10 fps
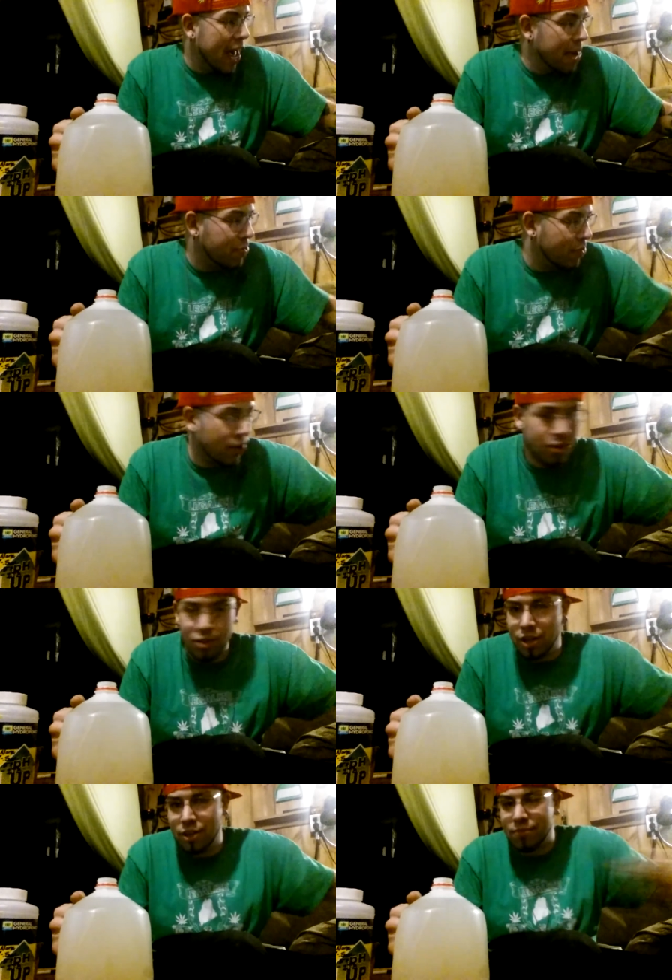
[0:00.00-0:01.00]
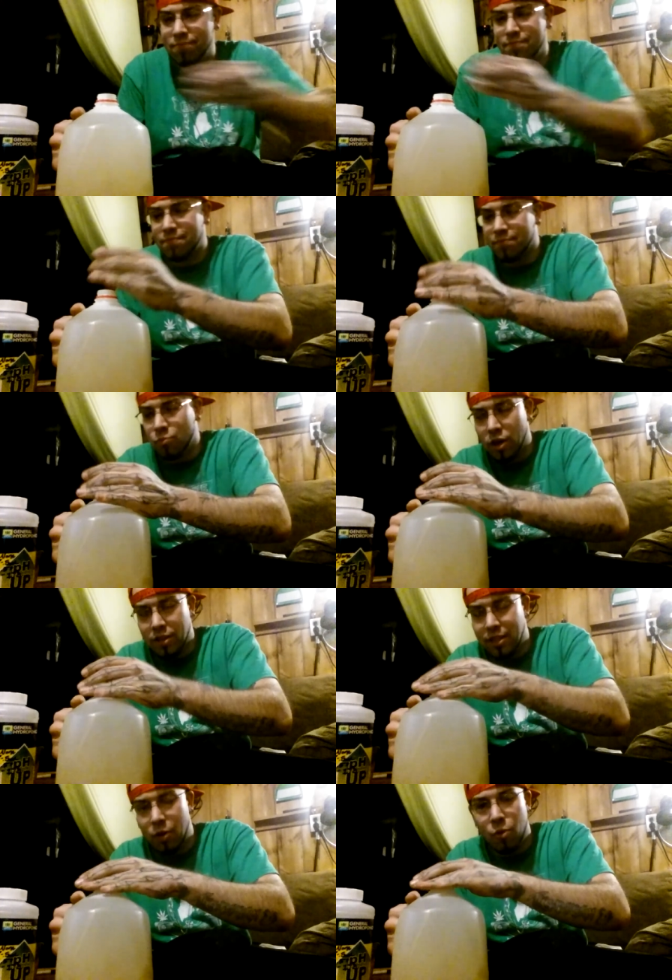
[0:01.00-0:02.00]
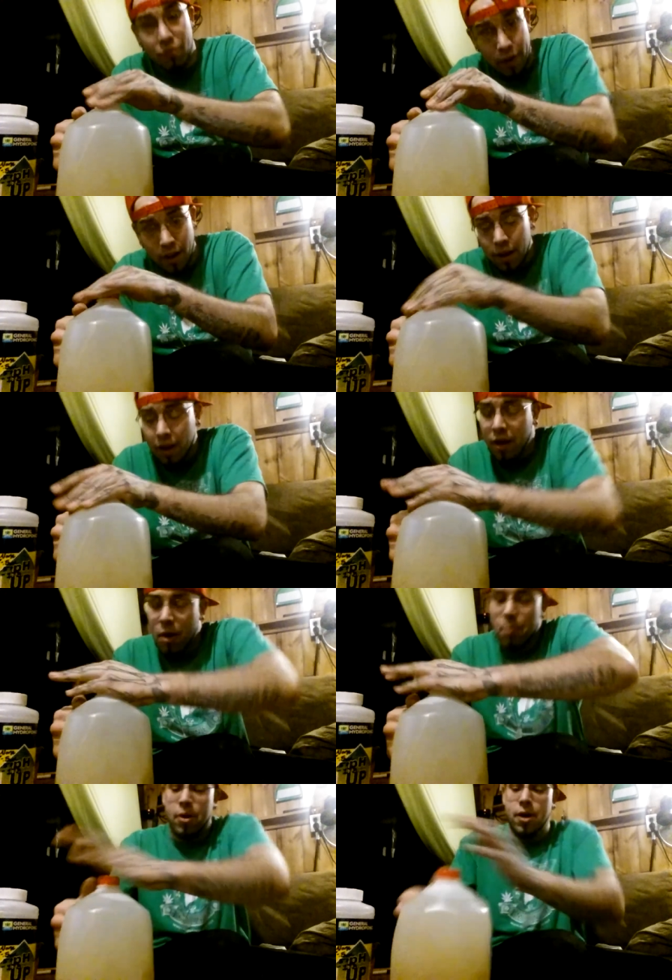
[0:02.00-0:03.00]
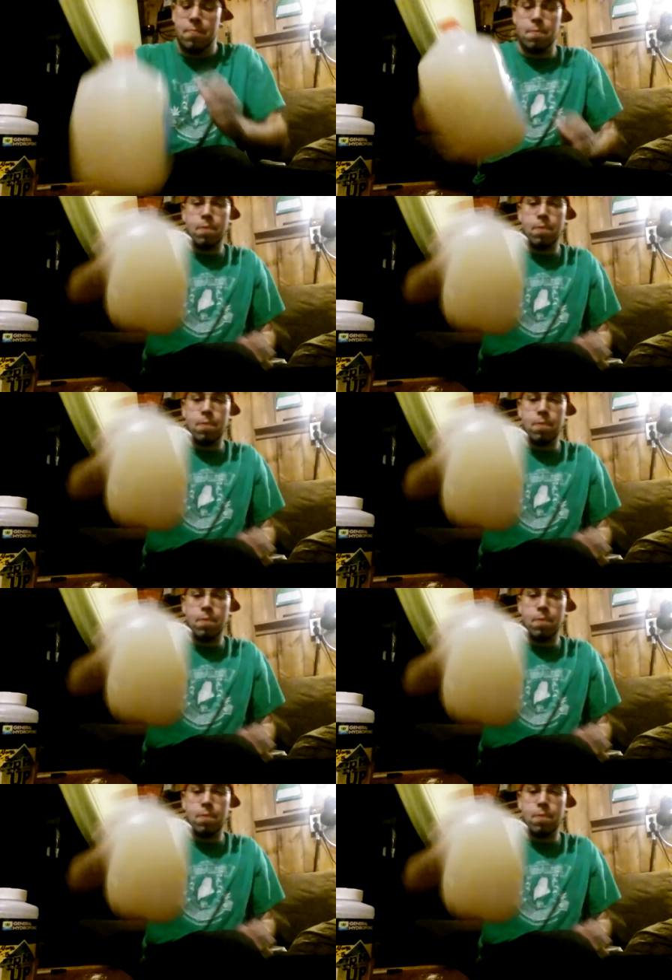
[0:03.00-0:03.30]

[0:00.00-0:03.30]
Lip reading: cats for certain ones that won't fit. But